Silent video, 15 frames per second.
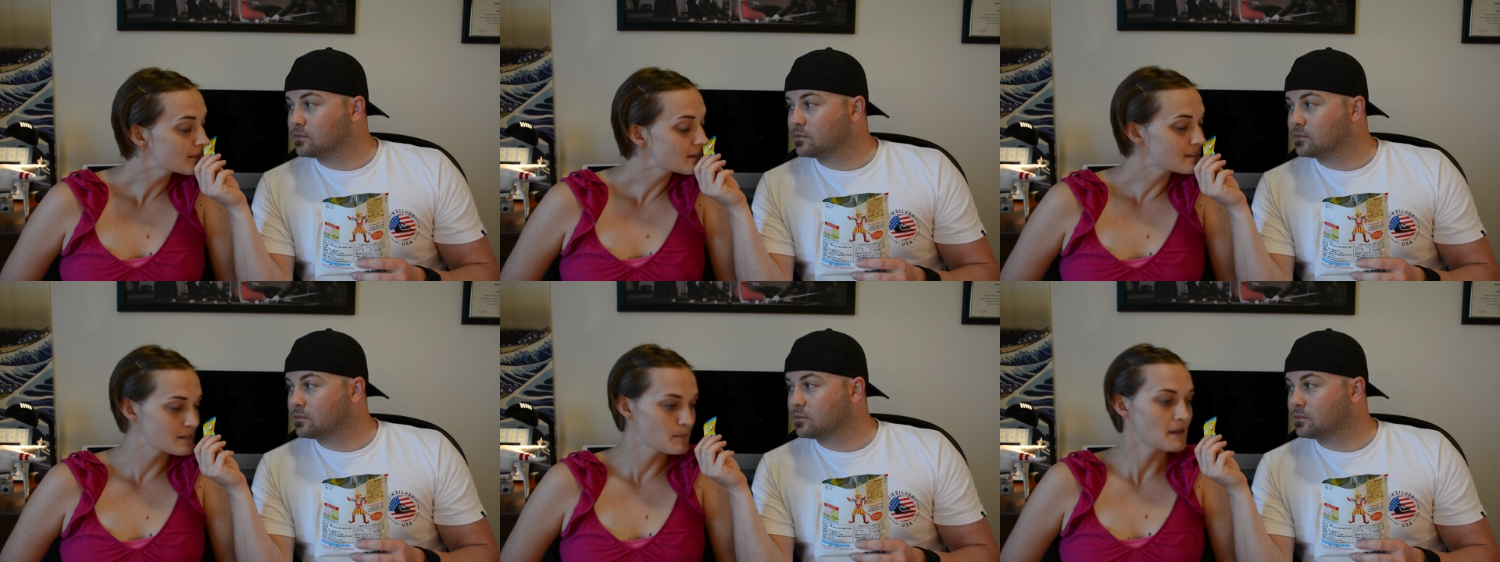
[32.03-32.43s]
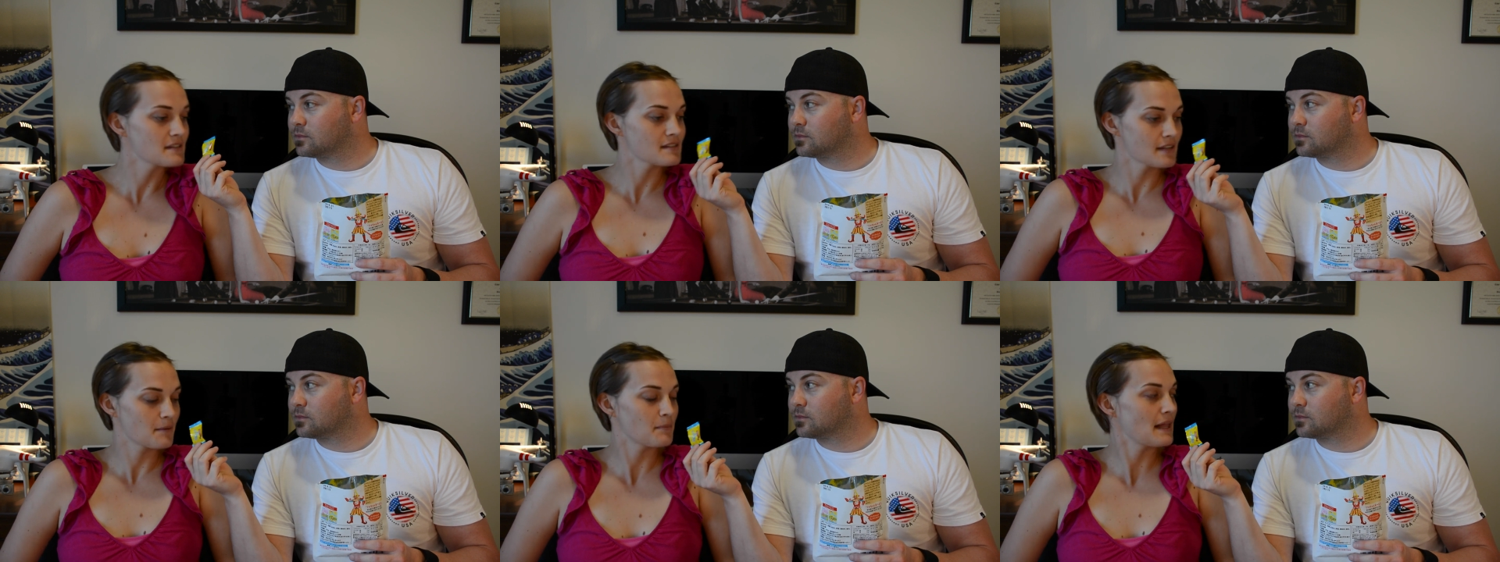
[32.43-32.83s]
Speaker 1: It smells
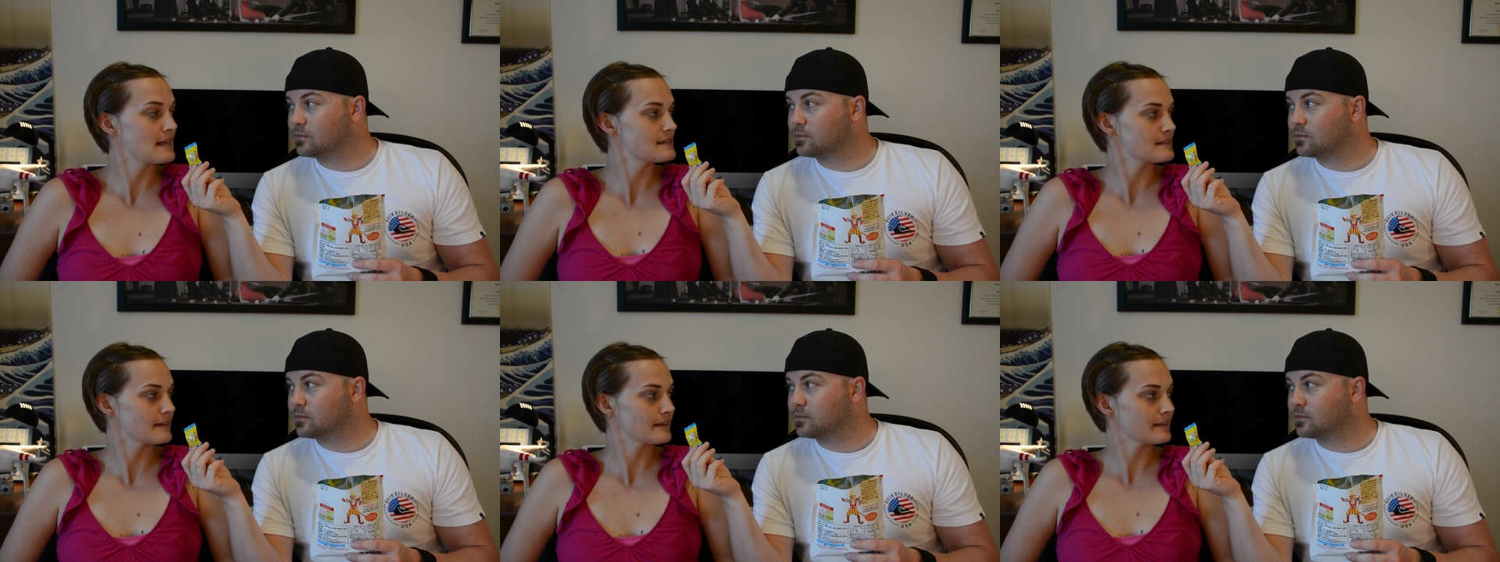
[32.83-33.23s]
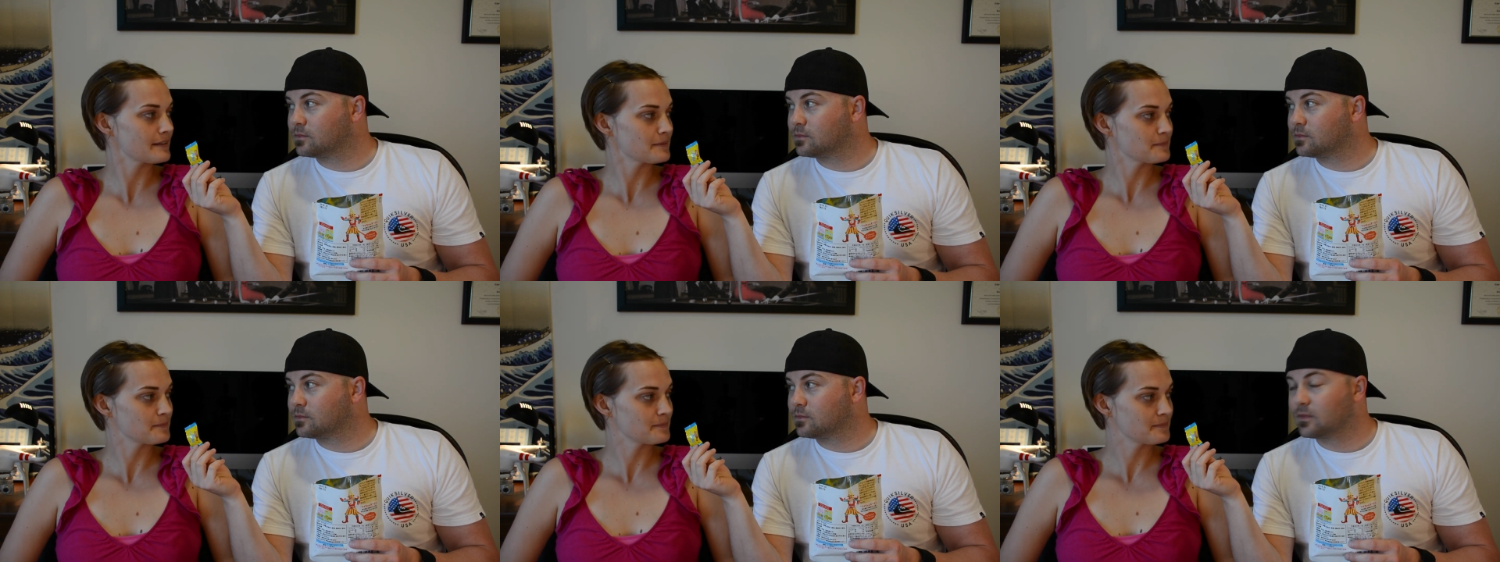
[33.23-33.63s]
like plastic.
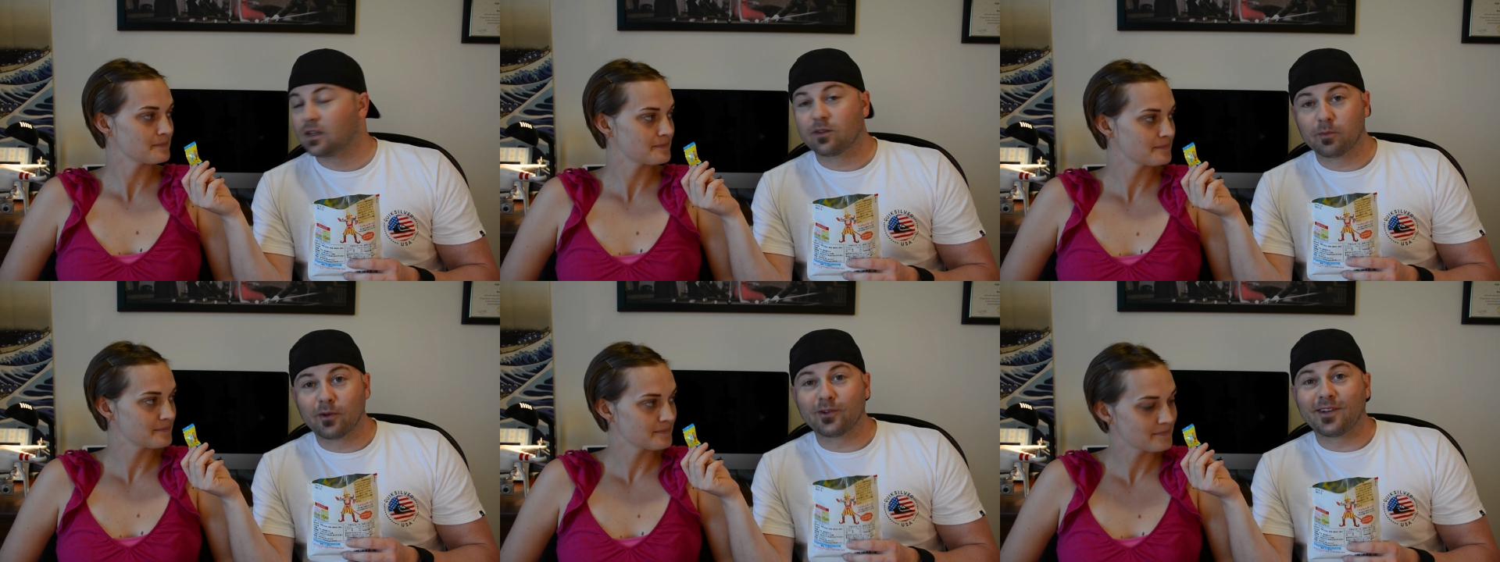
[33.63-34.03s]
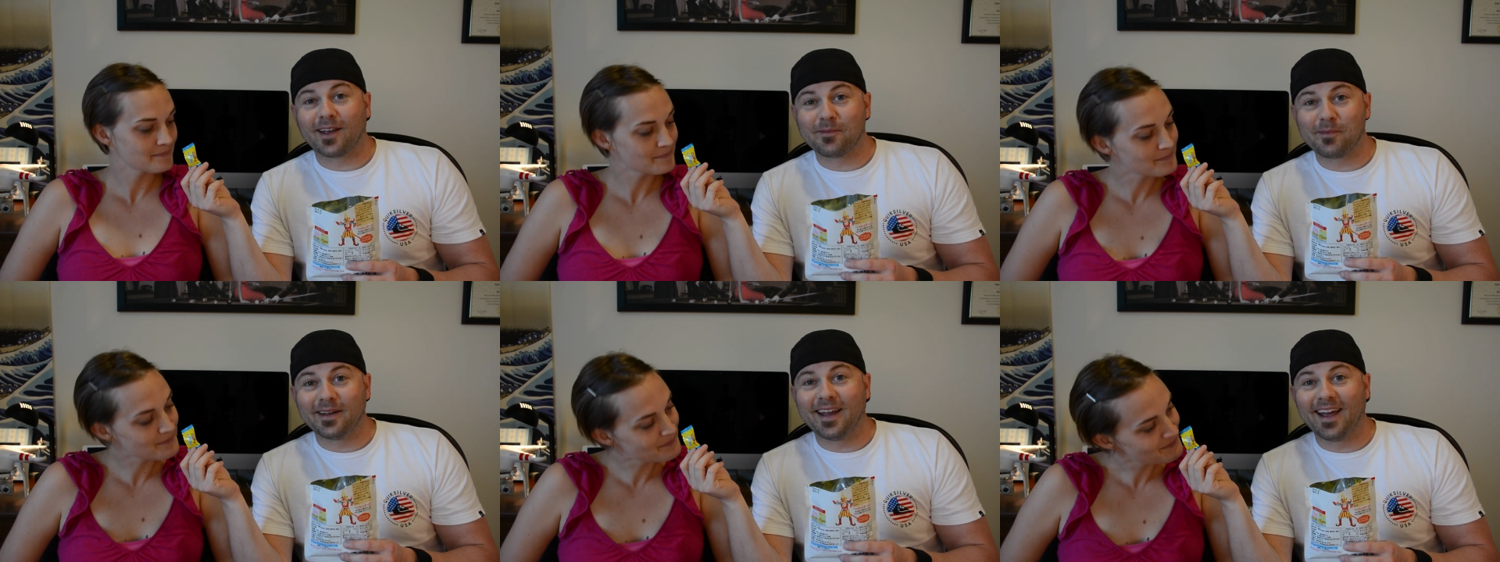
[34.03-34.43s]
Speaker 2: It smells like
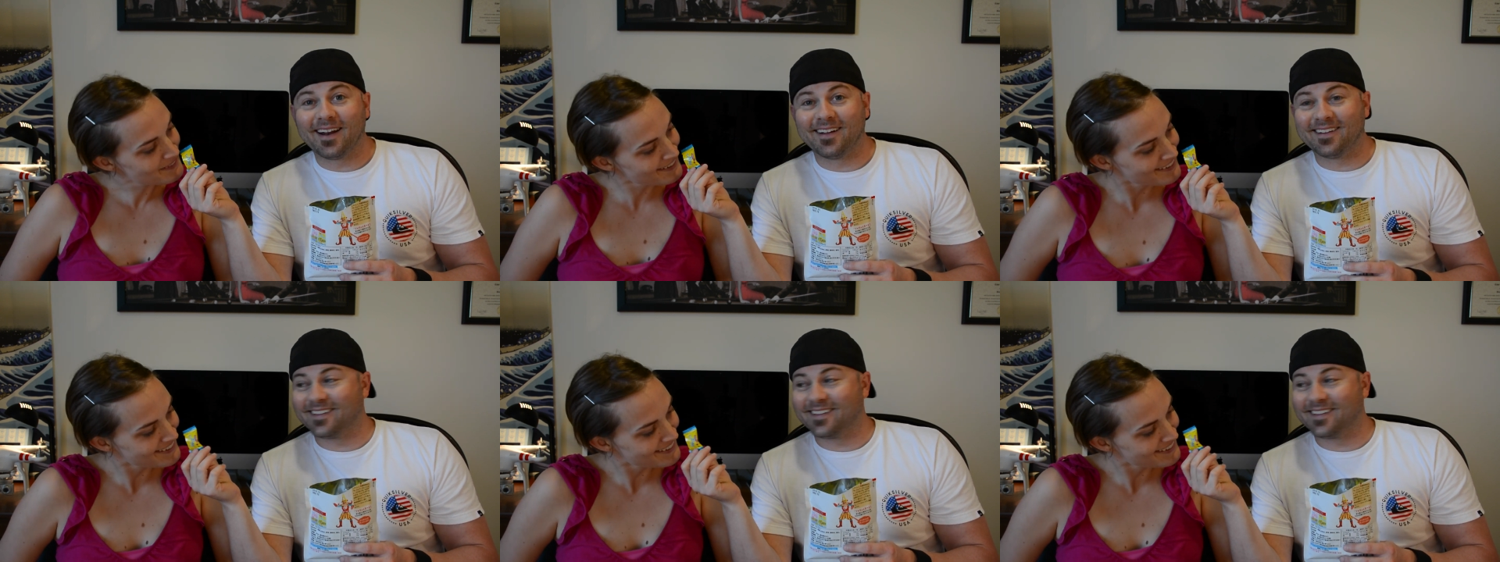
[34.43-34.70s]
banana.